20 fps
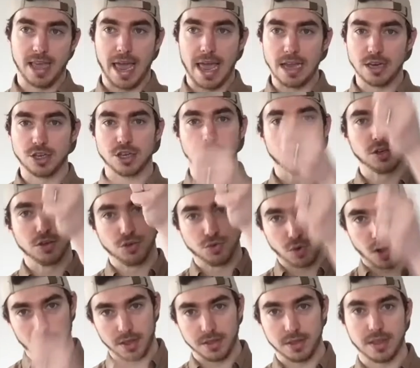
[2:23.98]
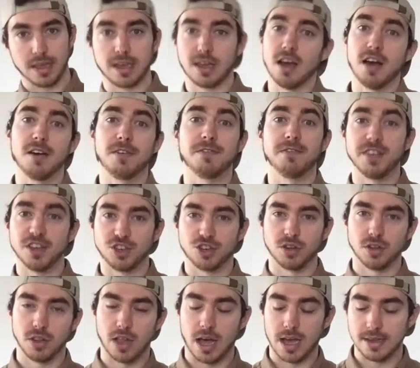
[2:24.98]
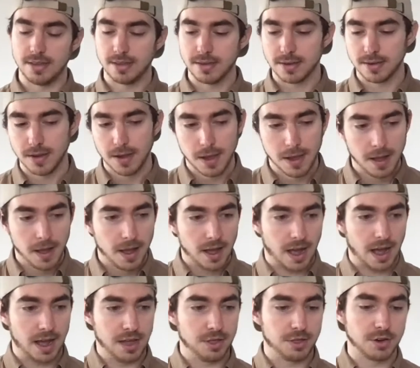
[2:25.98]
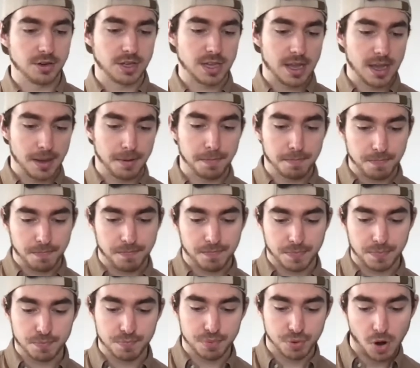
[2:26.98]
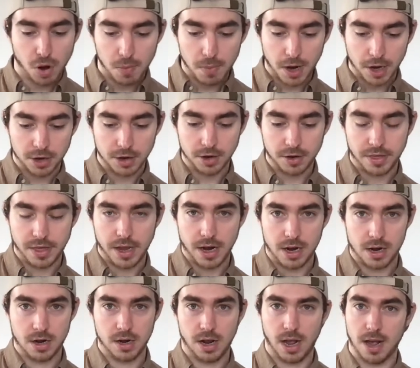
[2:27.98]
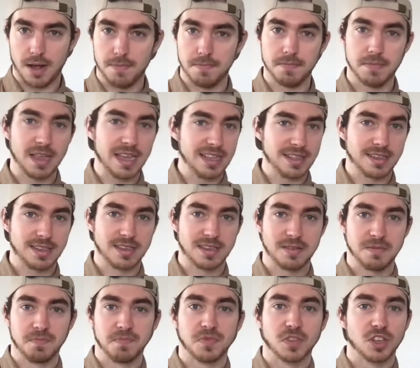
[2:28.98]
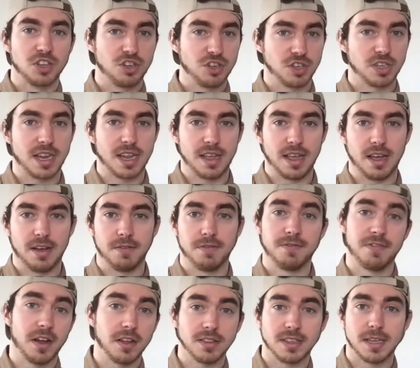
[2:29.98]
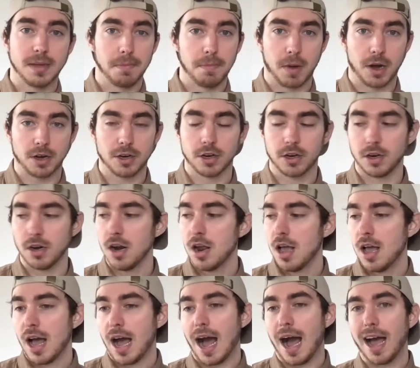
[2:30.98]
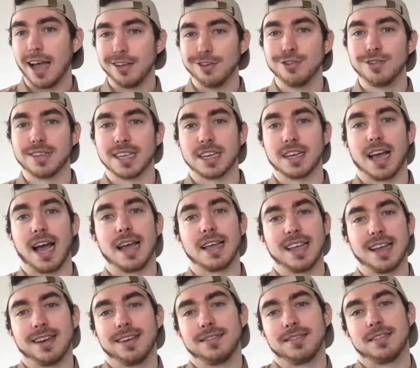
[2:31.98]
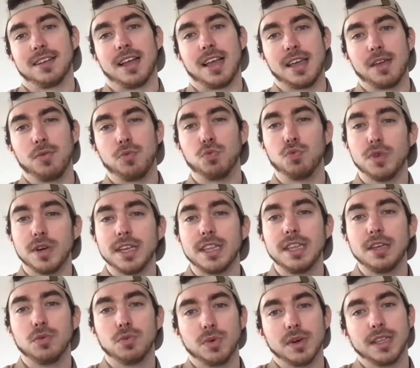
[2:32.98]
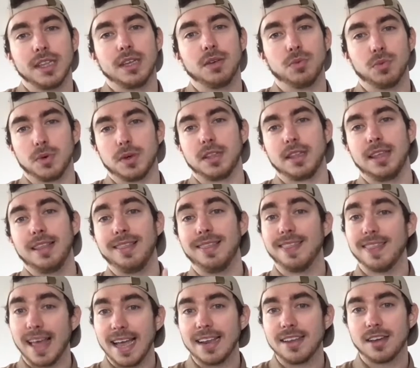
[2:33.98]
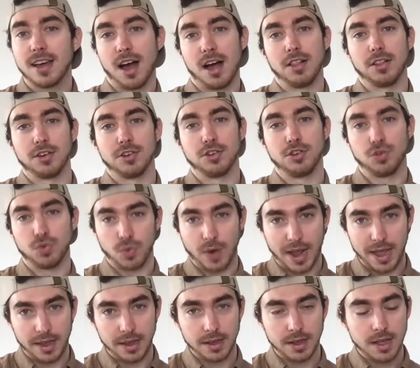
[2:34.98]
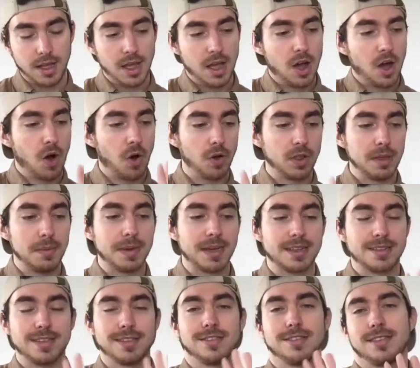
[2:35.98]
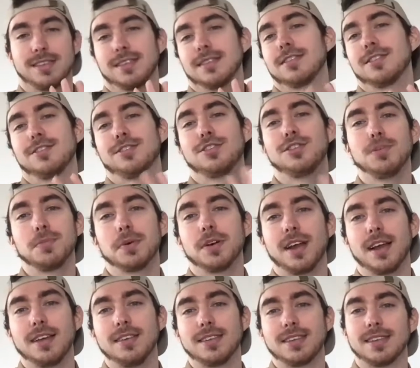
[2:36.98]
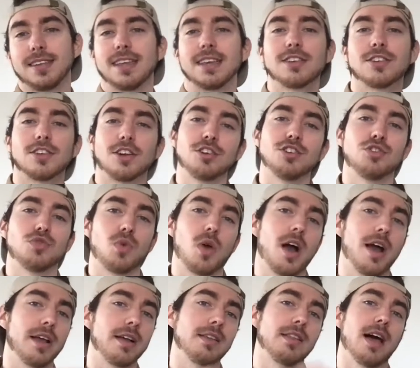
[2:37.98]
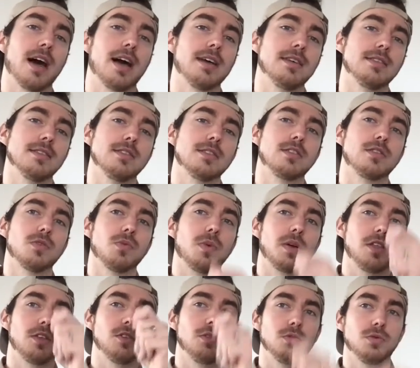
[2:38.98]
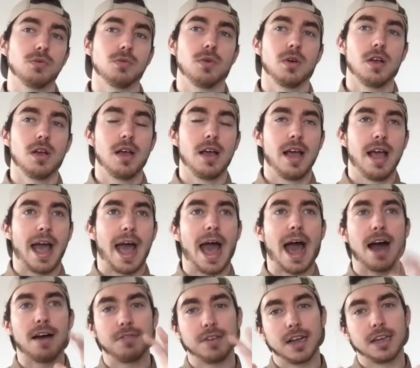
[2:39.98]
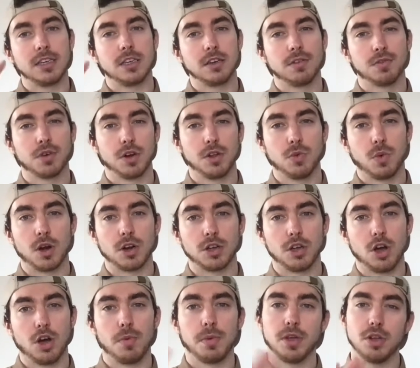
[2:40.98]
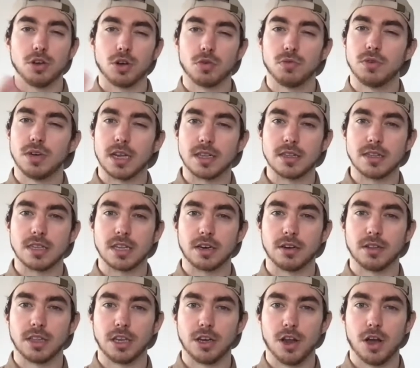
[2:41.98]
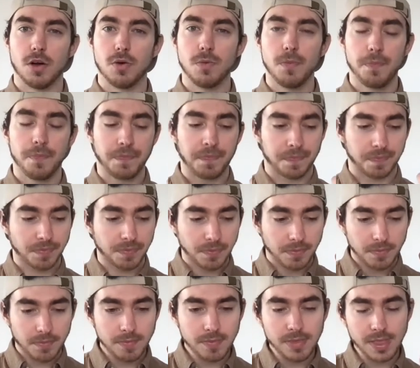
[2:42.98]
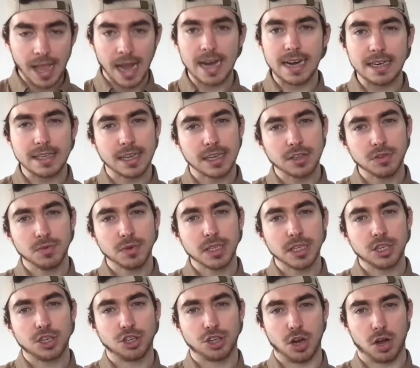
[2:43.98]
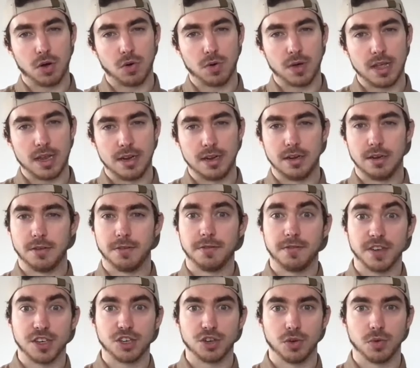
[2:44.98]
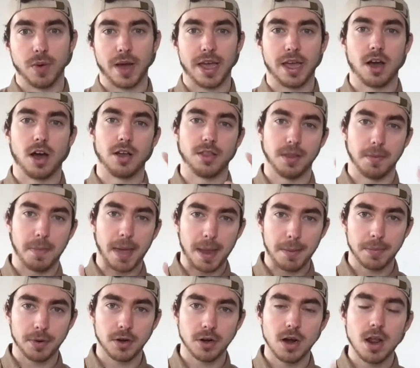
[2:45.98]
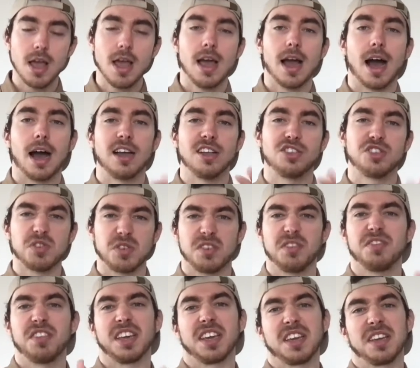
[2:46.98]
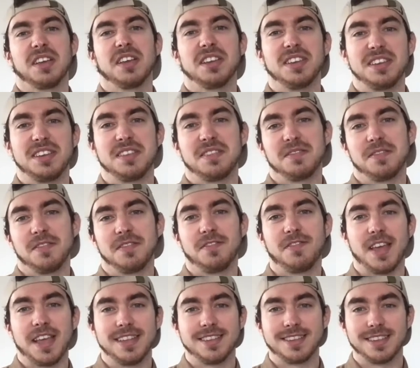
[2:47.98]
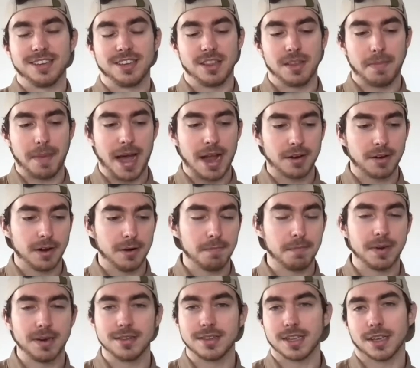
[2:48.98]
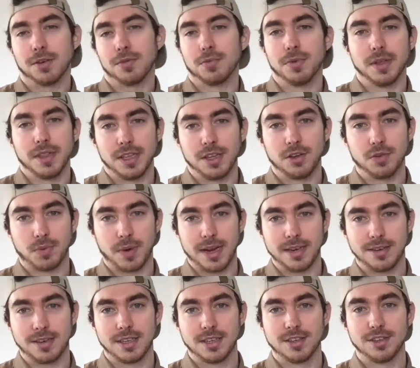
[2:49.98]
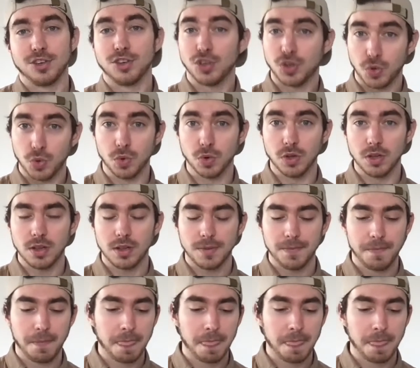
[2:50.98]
H to draw the official lines. There's a Pro marker there. It's just a felt tip marker. I get a really, really, really light colored gray, only because it's super nice to start drawing lines when you have an idea of where you want to go, but you don't necessarily know. And it doesn't really show in an official way on the paper. It sort of fades into the background, but it's a really great tool.